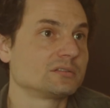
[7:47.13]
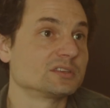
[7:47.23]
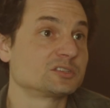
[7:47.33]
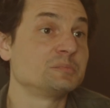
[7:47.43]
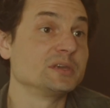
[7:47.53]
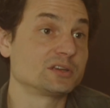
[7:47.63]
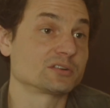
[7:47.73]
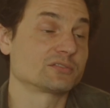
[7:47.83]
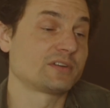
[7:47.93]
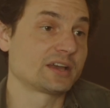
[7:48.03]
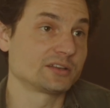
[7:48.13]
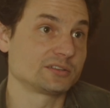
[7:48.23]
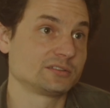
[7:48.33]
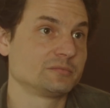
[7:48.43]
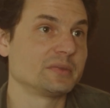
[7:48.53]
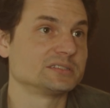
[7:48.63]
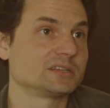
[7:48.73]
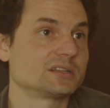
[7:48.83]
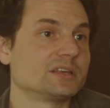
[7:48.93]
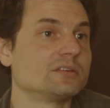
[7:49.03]
the speaker file
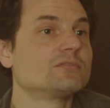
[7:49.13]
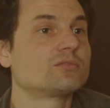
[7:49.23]
basically